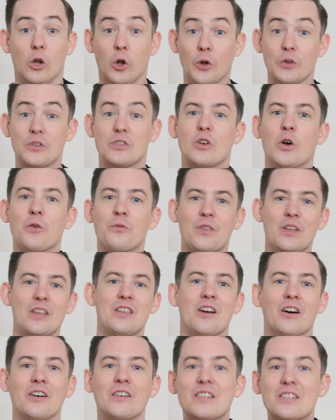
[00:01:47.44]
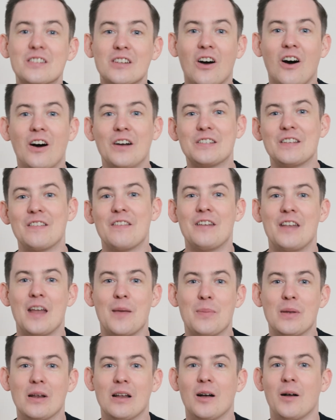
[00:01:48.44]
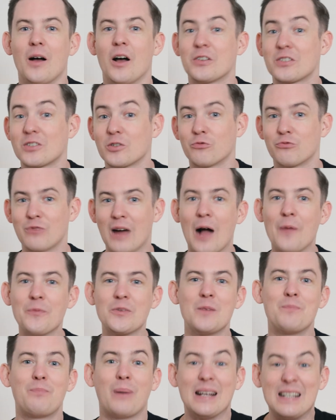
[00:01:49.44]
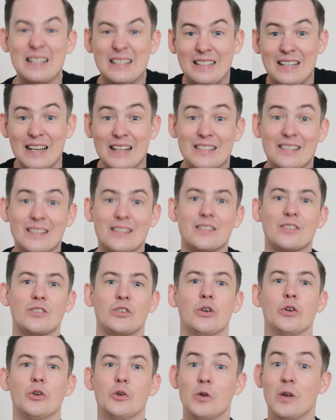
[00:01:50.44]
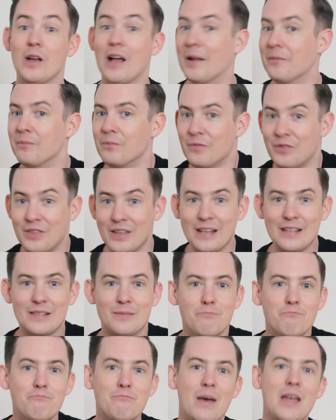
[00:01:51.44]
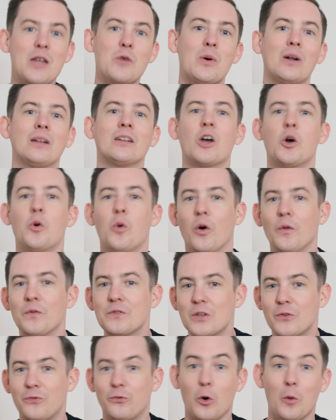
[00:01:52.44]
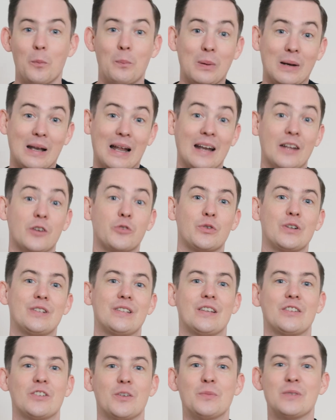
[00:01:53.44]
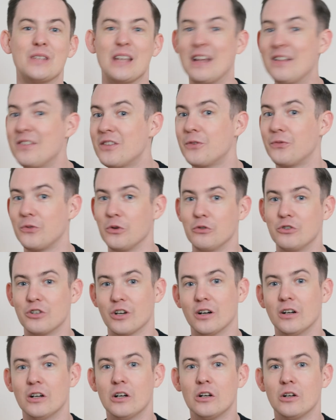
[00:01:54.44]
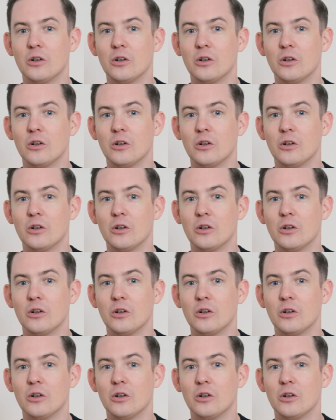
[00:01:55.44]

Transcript: Lots of the young stars in the nebula are surrounded by disks too, and these may well go on to form planetary systems in the future,